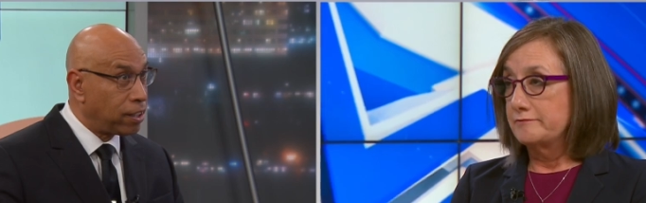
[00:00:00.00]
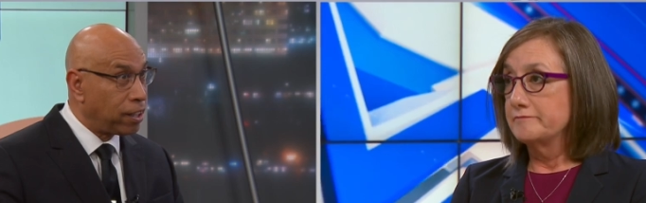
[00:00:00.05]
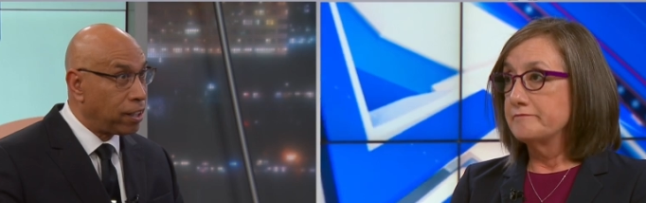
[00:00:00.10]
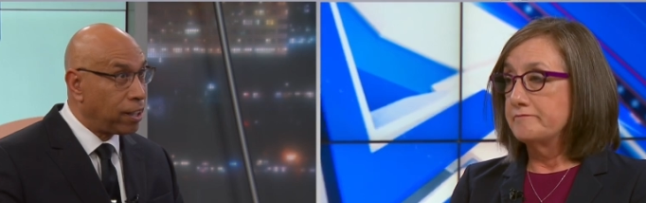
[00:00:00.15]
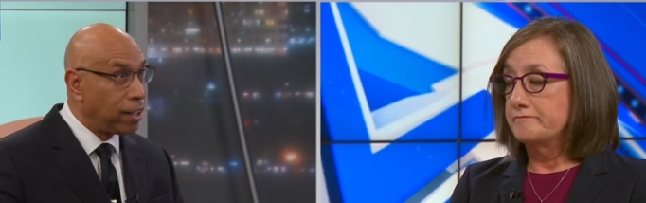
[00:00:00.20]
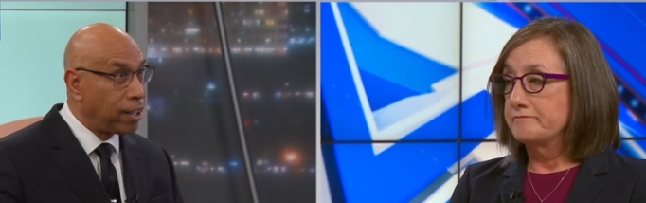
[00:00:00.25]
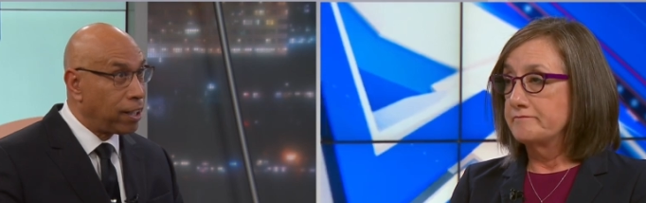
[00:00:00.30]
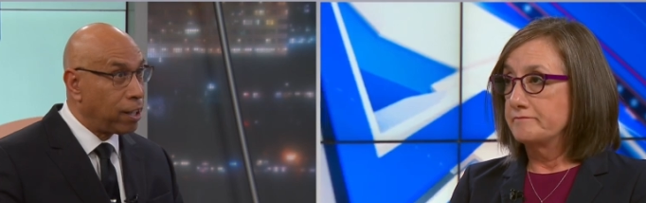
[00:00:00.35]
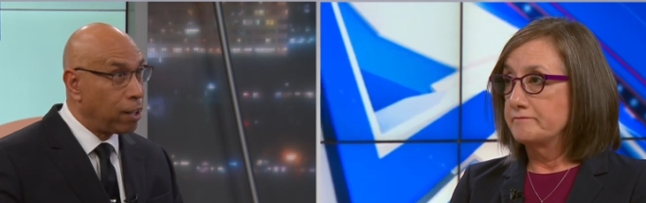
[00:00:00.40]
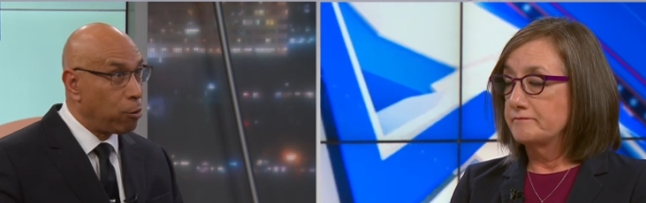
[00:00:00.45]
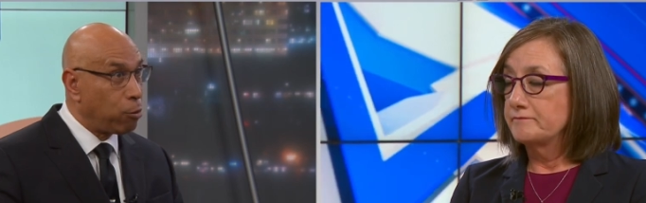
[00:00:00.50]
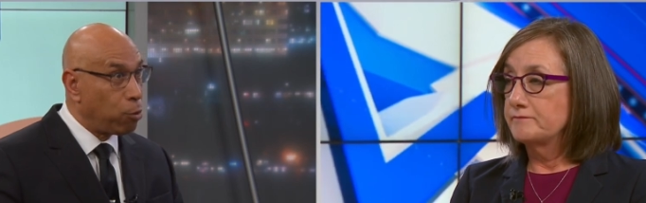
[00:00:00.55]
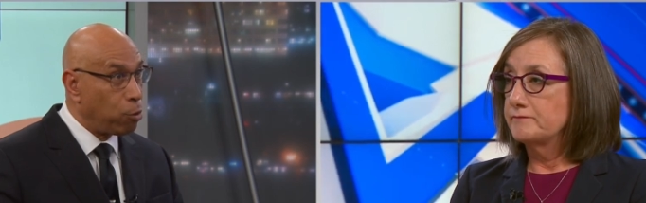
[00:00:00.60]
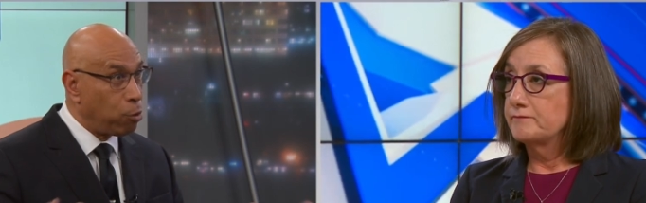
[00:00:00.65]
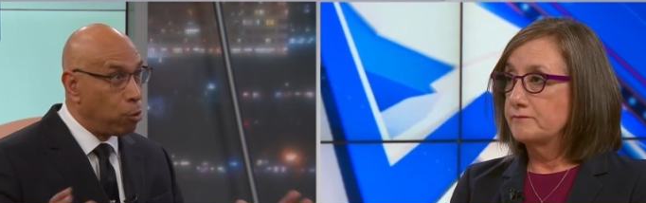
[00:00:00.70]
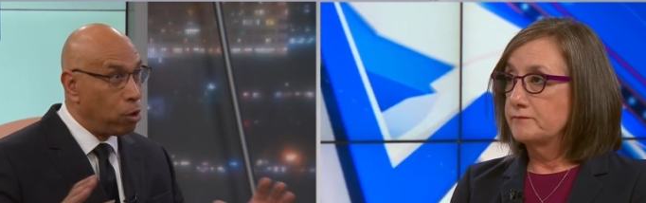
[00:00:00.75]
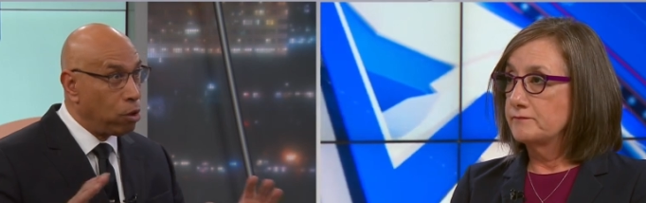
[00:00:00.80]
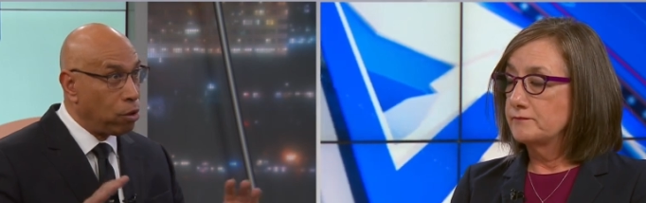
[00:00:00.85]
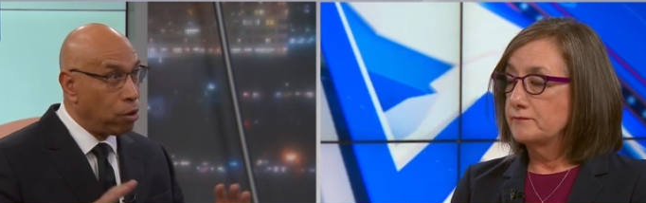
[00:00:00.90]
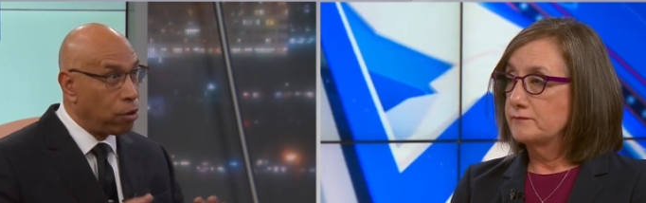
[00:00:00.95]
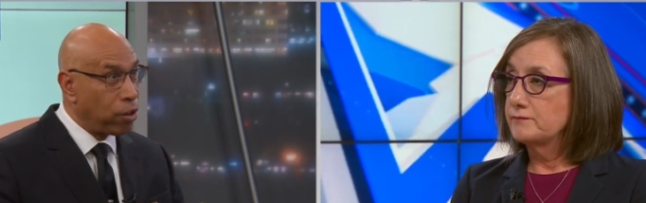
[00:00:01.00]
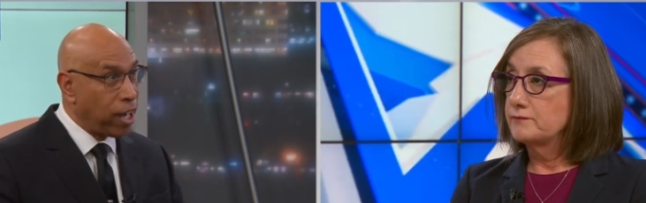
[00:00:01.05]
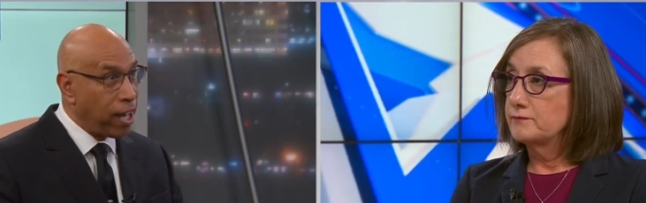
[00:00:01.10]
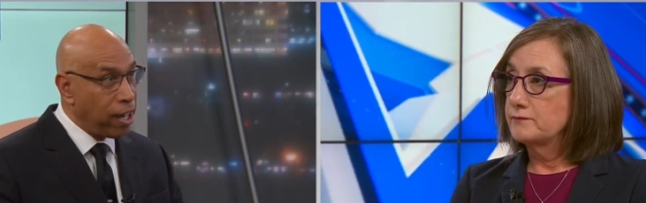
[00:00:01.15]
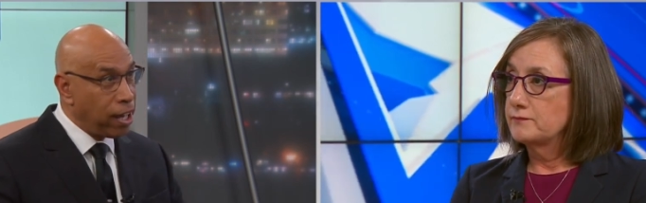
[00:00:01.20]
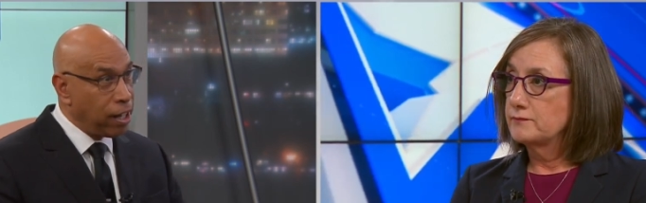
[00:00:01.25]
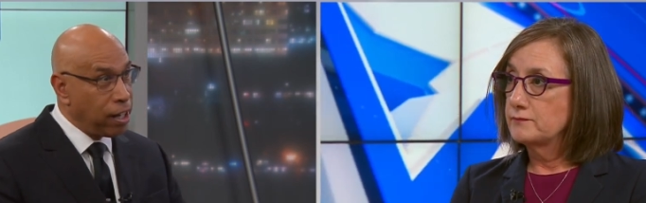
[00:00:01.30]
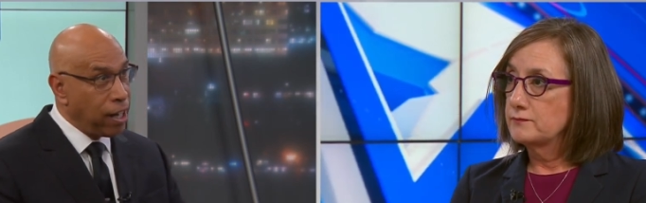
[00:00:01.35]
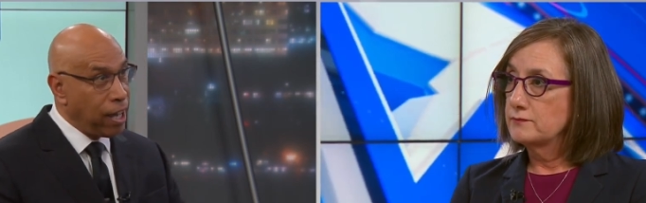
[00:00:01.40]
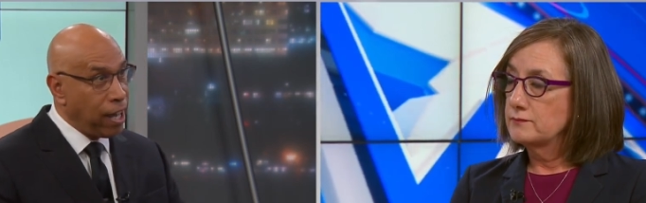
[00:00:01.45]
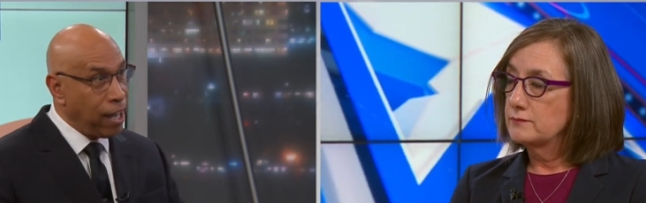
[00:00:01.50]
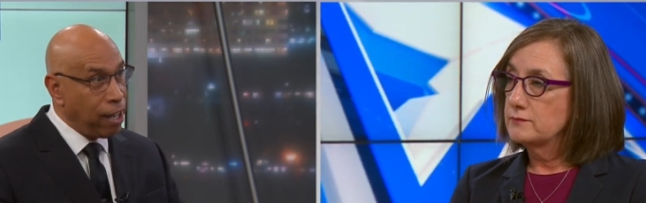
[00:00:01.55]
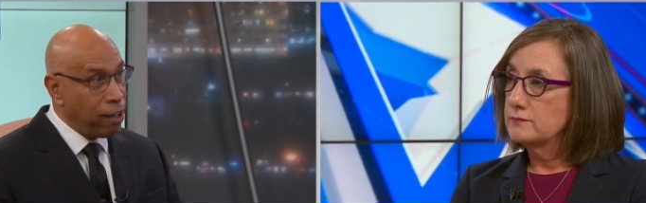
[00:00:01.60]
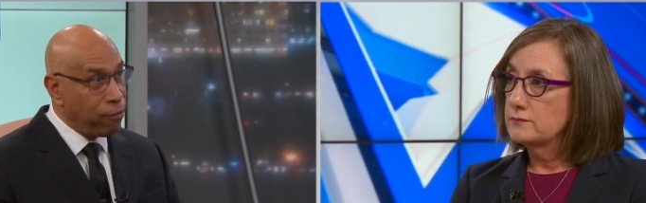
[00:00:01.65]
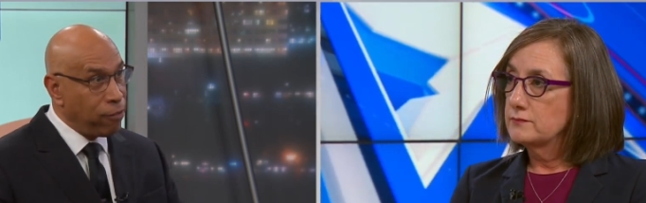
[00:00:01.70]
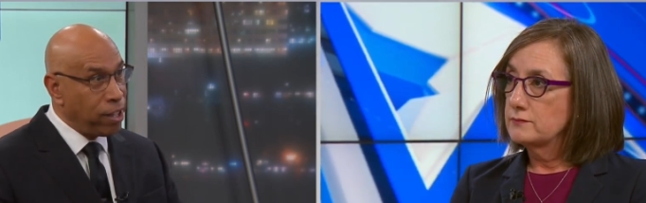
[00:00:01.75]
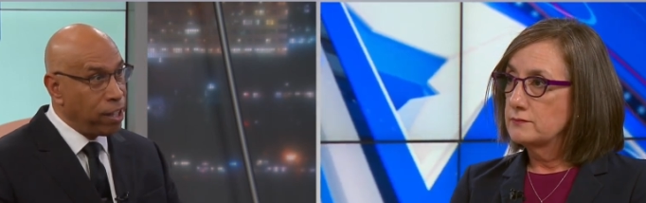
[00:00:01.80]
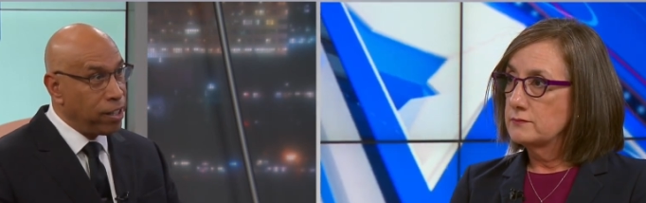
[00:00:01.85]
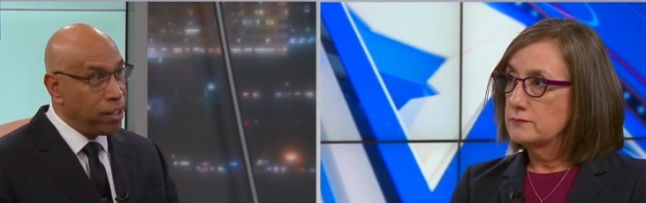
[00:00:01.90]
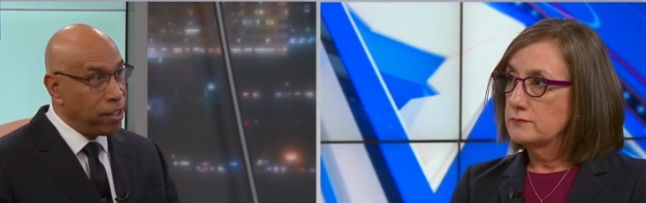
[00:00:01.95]
Speaker 1: Uh, will that have
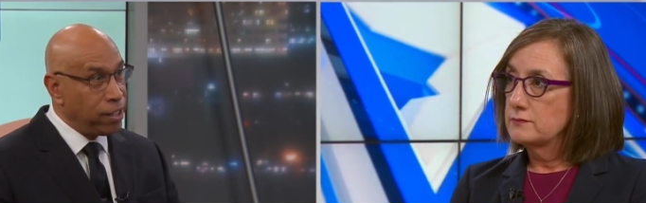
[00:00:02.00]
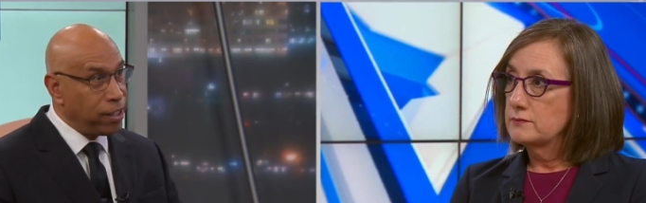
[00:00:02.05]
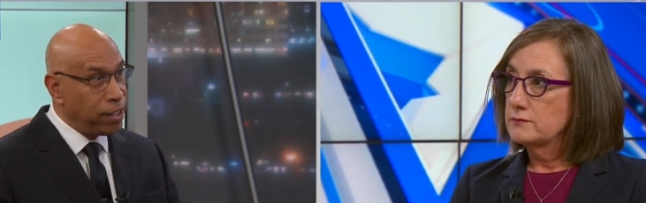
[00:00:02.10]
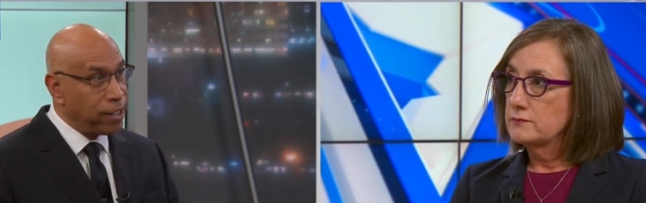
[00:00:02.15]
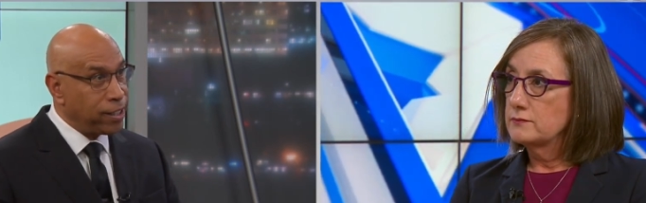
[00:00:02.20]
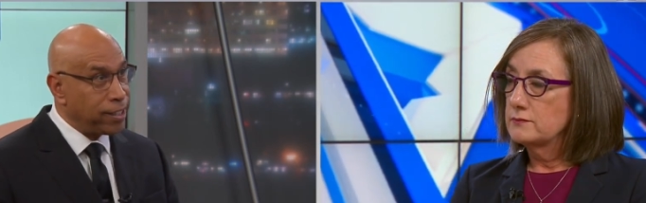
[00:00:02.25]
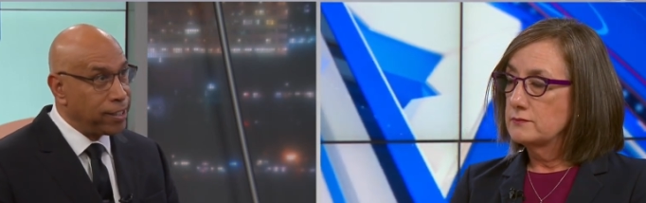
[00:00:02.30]
any